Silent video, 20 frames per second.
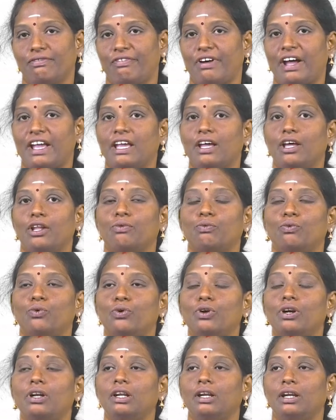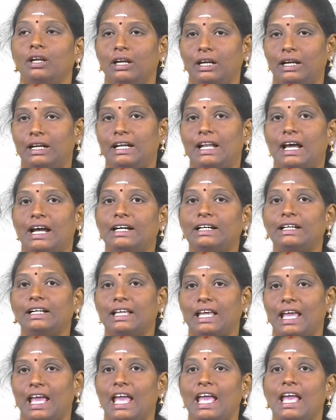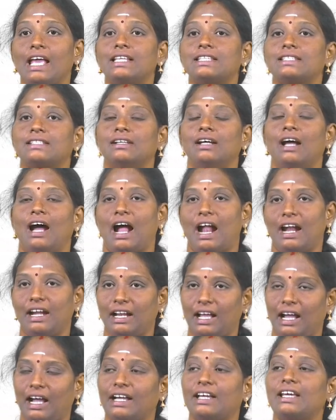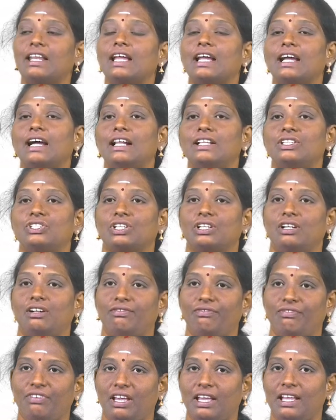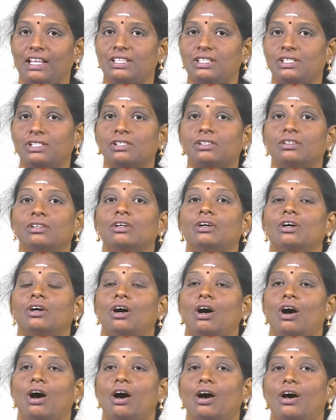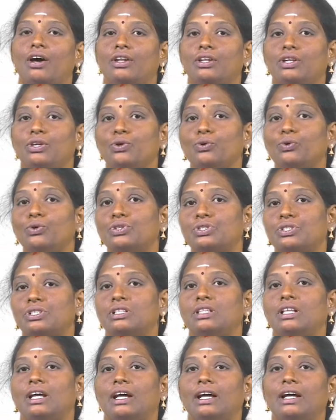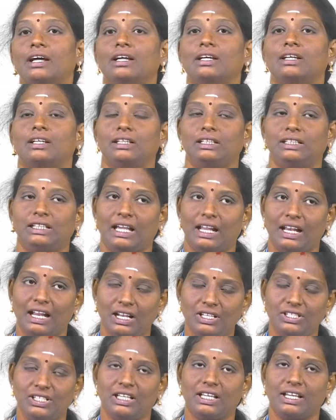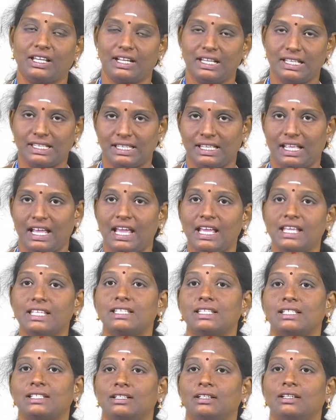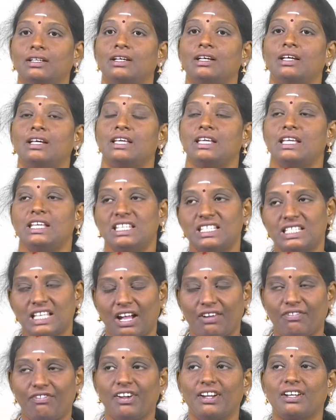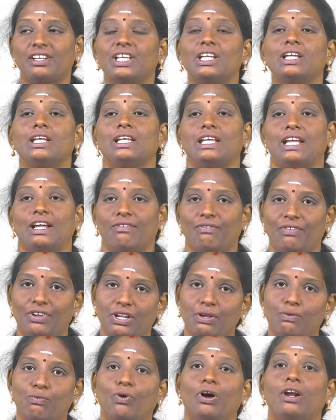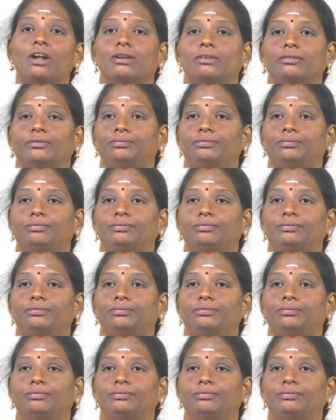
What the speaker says: firewood, dung cakes and agricultural waste are used. The energy crisis is affecting everyone.